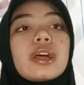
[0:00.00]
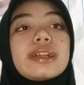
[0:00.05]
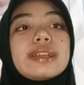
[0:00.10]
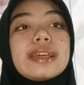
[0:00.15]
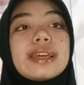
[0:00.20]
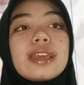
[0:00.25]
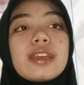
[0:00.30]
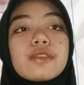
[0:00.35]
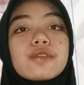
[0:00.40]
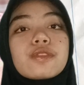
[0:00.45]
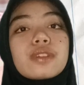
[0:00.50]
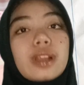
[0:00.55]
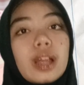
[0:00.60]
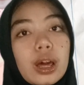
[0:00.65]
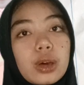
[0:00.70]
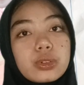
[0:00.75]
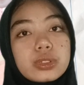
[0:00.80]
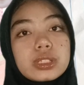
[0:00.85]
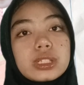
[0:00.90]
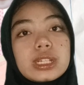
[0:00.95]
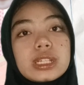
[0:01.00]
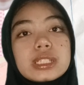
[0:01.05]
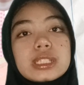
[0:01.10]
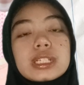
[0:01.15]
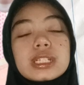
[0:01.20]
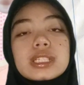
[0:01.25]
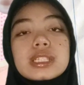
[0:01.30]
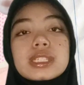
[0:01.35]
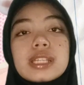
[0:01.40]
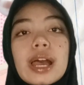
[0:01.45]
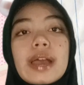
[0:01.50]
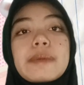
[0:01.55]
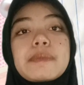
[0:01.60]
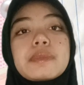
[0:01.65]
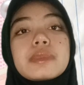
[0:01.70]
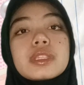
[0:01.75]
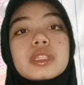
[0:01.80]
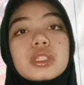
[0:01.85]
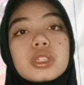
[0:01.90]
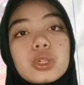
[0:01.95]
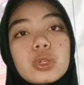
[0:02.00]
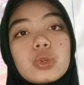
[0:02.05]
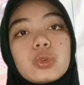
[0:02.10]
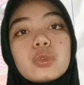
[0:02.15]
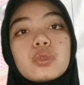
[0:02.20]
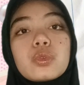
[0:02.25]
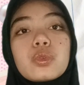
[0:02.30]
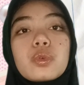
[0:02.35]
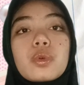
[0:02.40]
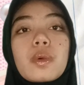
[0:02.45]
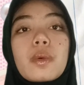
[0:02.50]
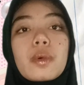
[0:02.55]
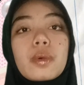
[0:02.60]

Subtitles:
The if clause is the type 2